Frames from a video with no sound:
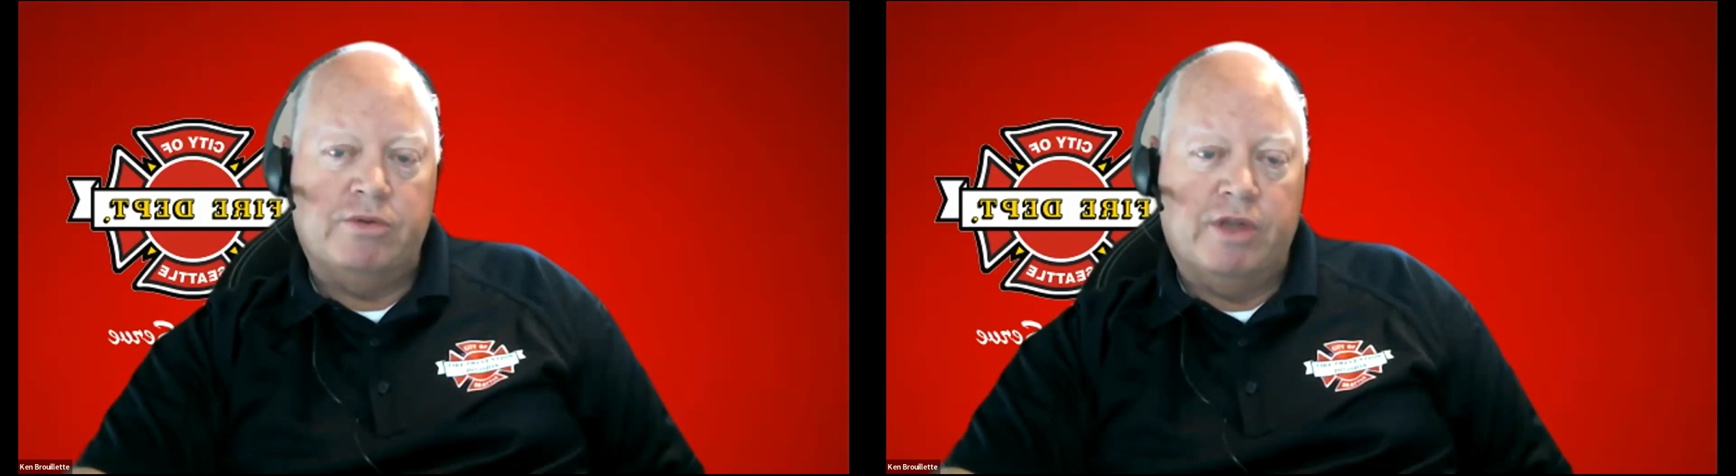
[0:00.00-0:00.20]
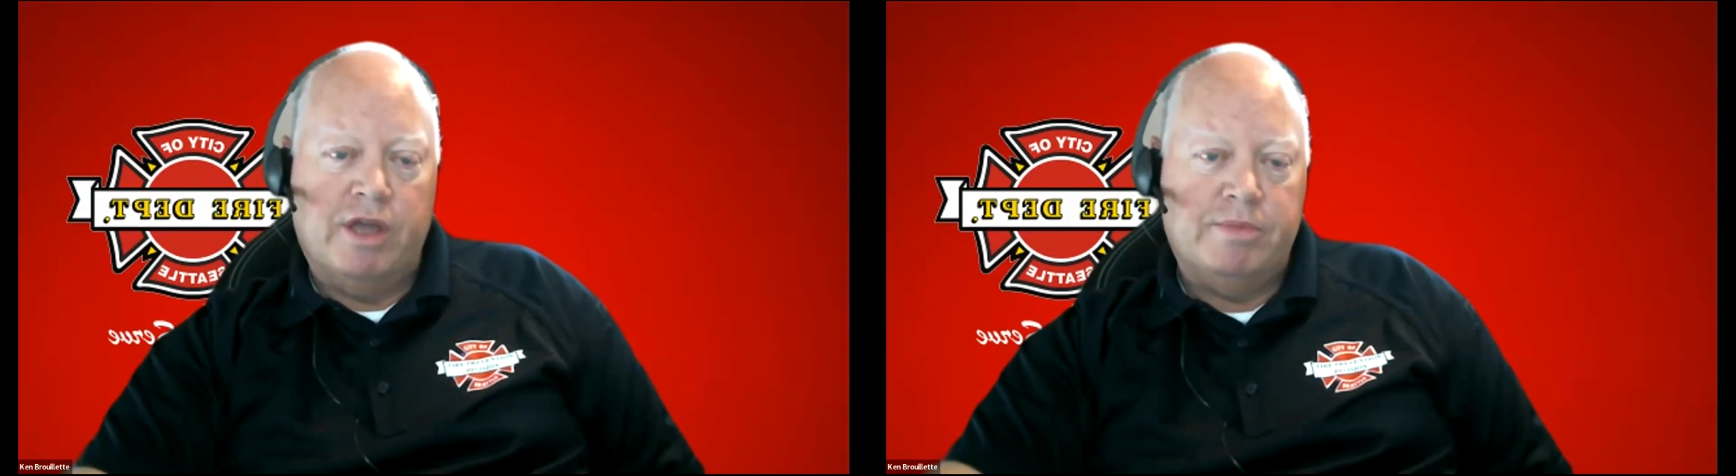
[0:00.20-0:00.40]

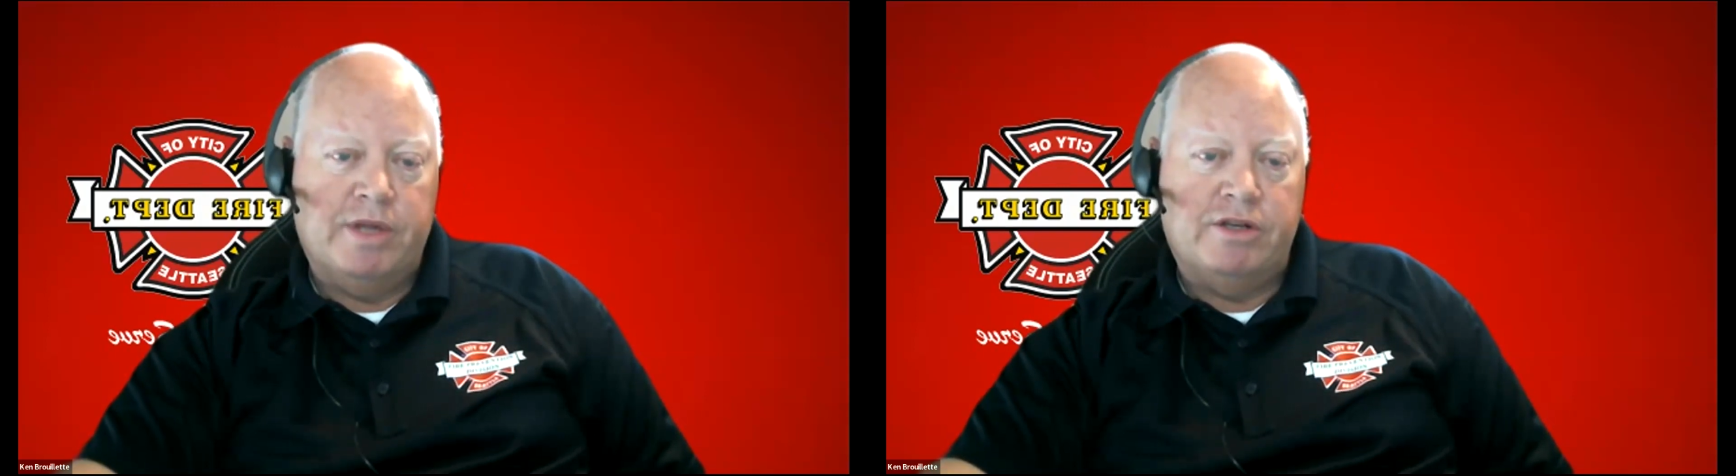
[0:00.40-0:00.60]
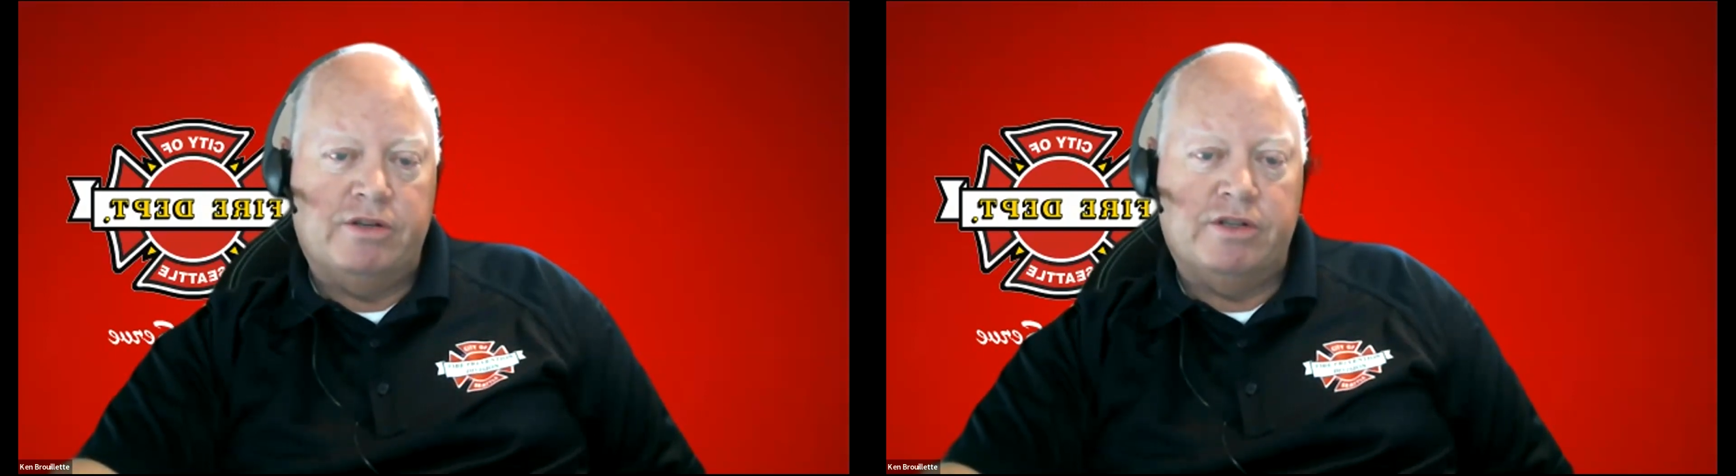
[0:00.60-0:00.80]
with
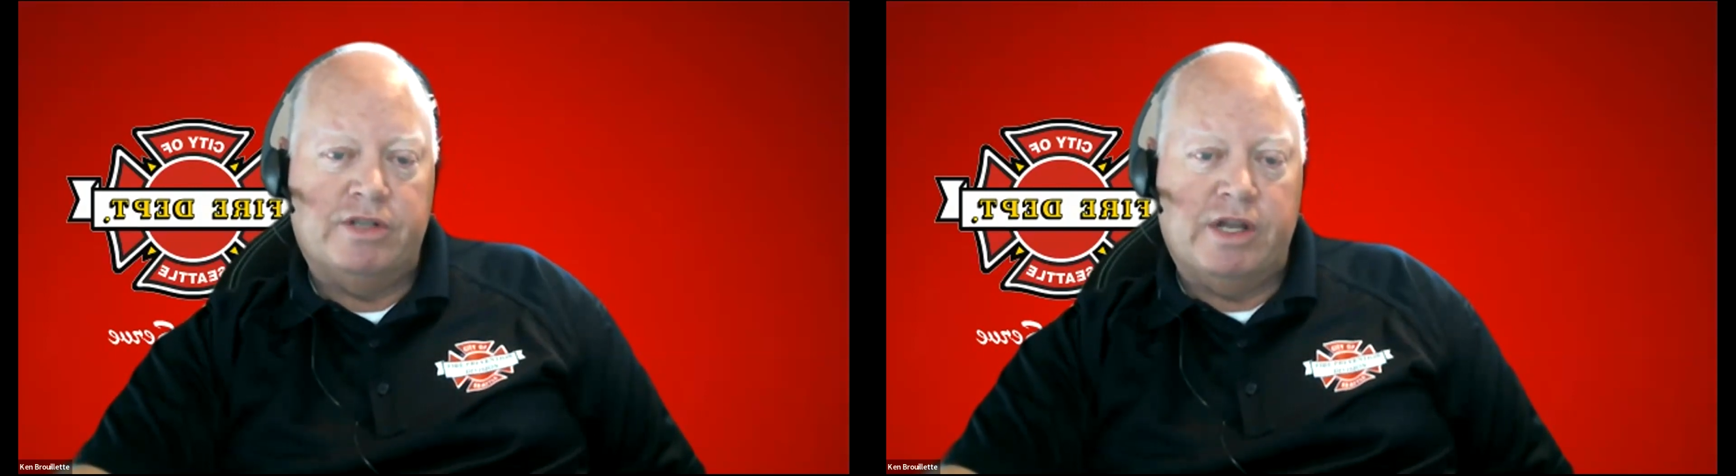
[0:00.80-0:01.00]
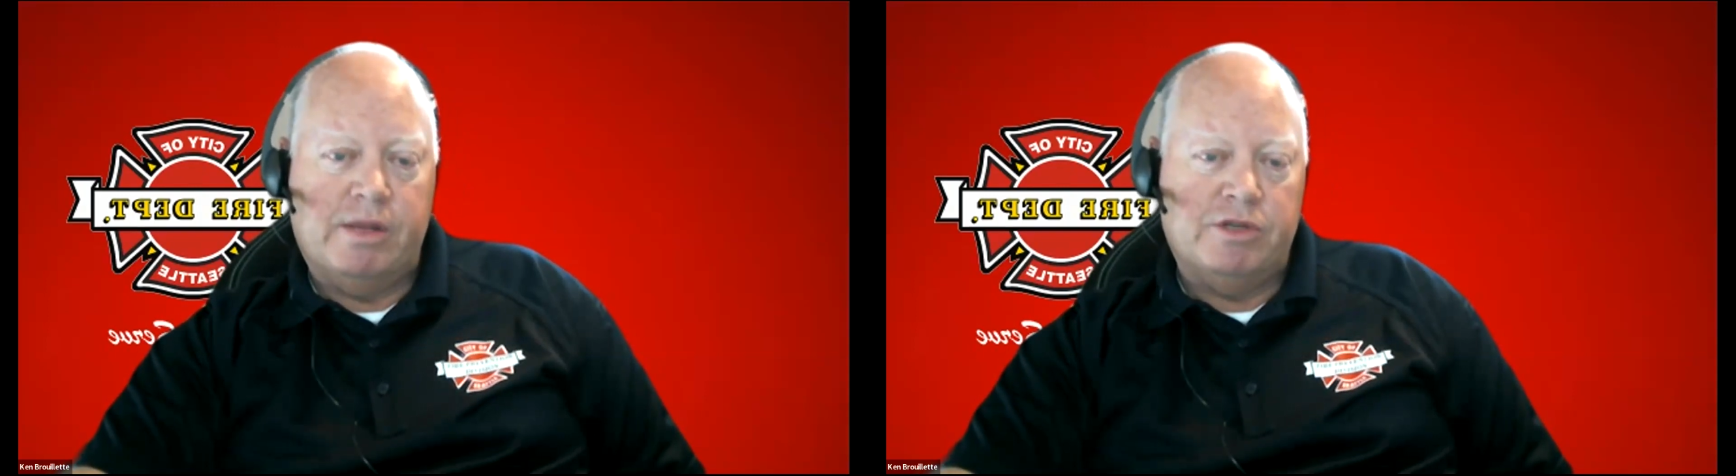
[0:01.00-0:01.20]
updates to
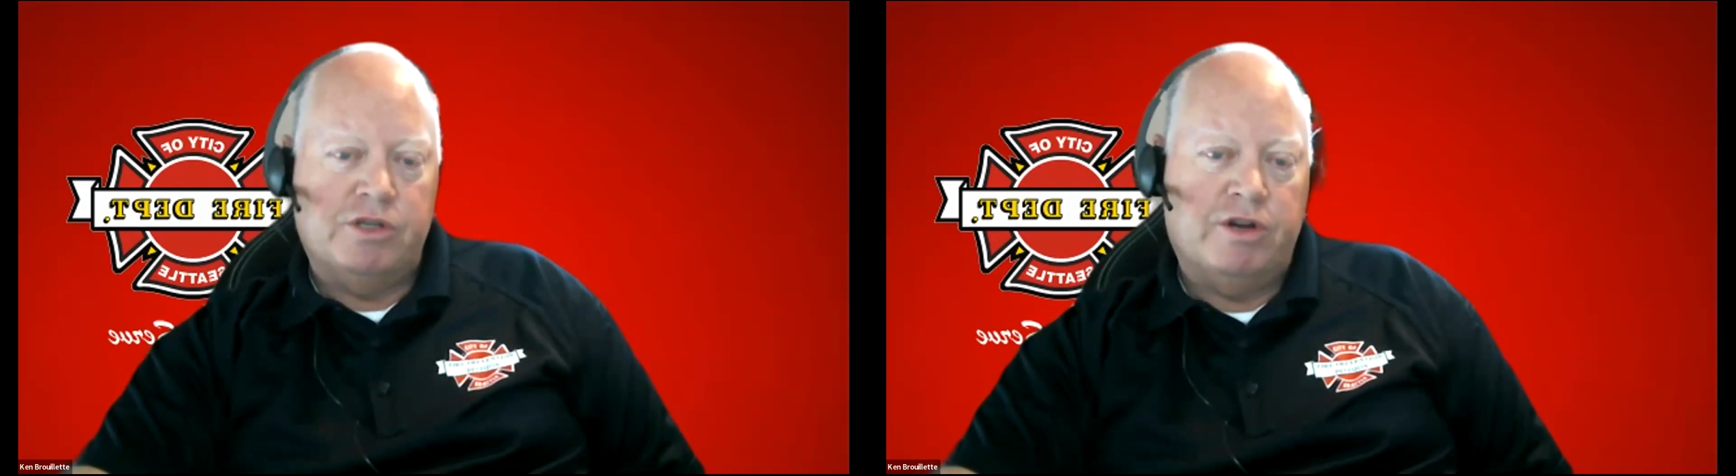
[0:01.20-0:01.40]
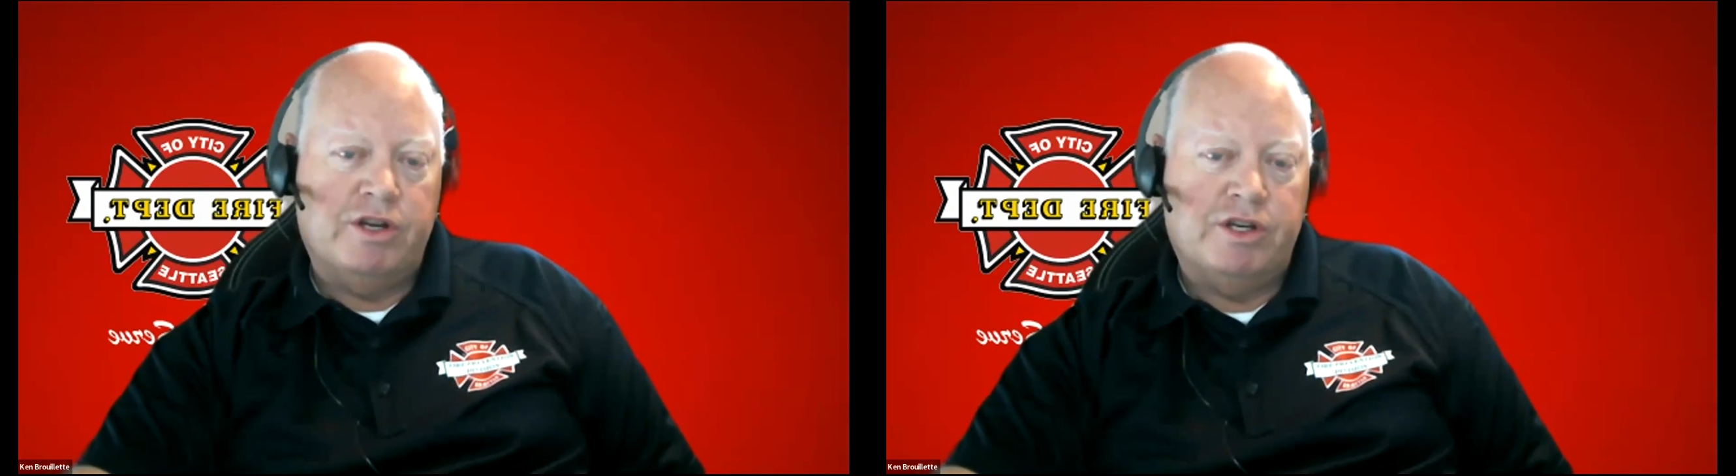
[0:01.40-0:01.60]
establishing